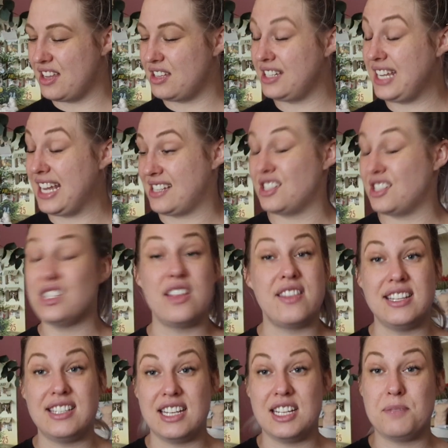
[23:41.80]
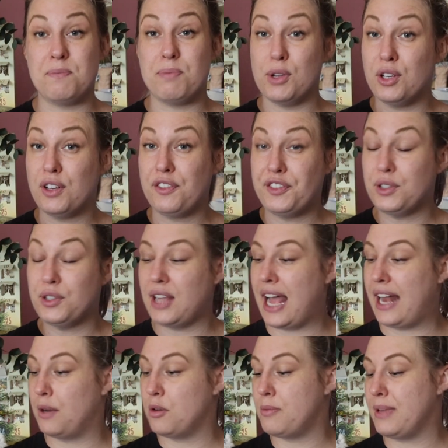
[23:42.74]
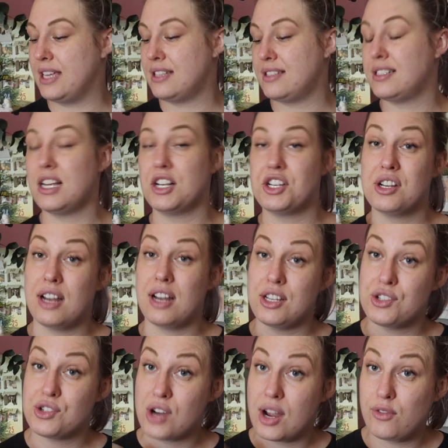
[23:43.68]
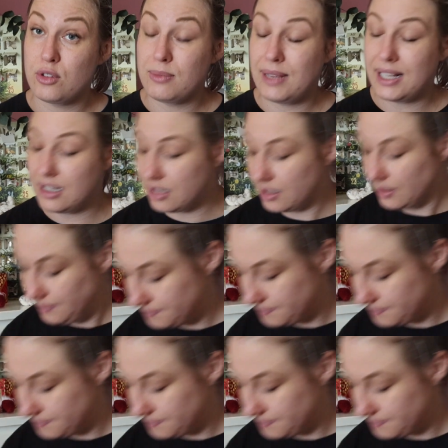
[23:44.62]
Yes, so this is beautiful and it will be such a nice travel mug.